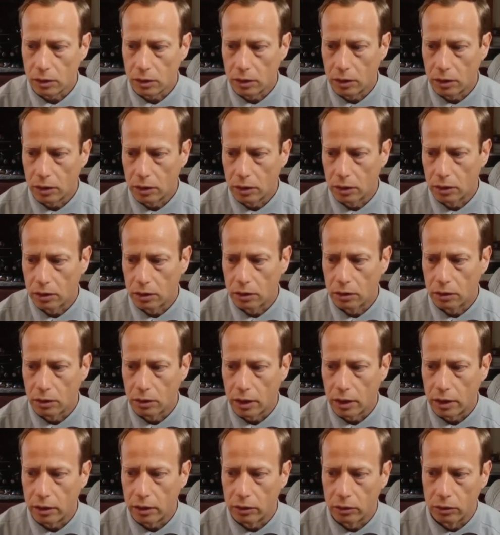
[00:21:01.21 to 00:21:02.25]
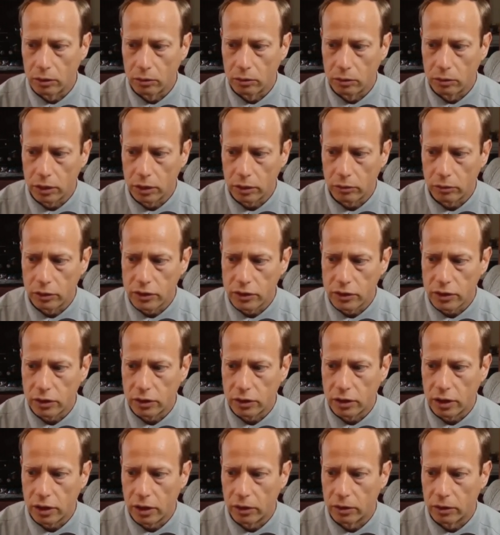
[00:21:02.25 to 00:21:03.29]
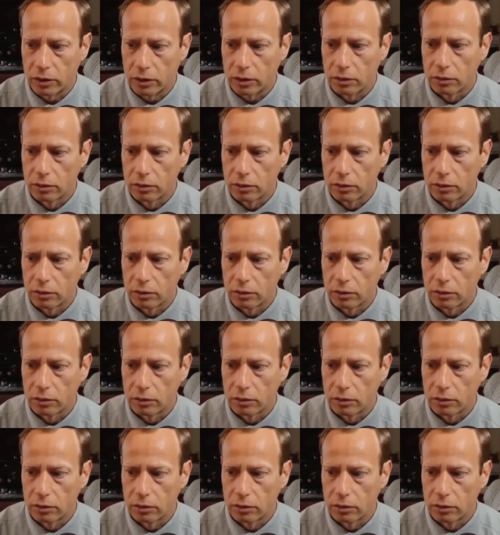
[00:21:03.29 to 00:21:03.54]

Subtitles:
And I don't know. What's a good color?